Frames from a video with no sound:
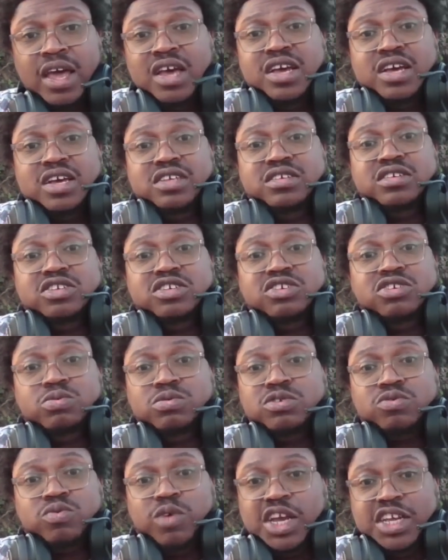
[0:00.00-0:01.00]
it's cuz you
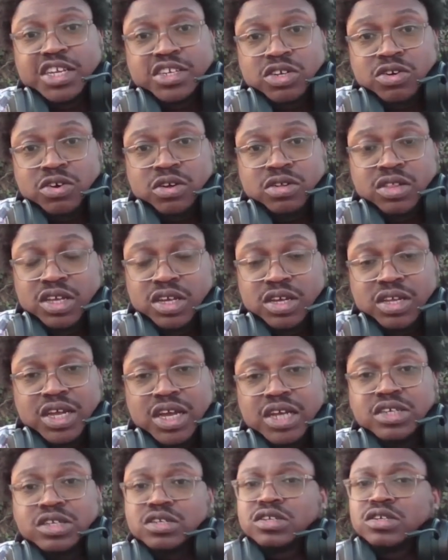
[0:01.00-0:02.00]
was raging on League of
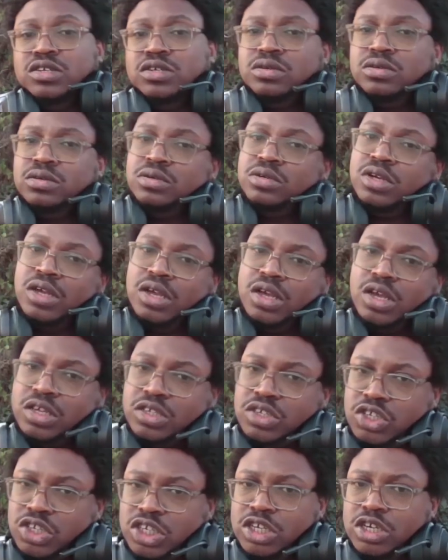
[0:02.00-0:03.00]
Legends. It's
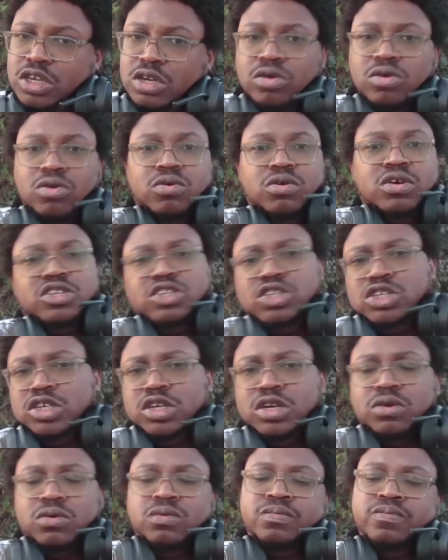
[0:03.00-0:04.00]
chill. It's chill.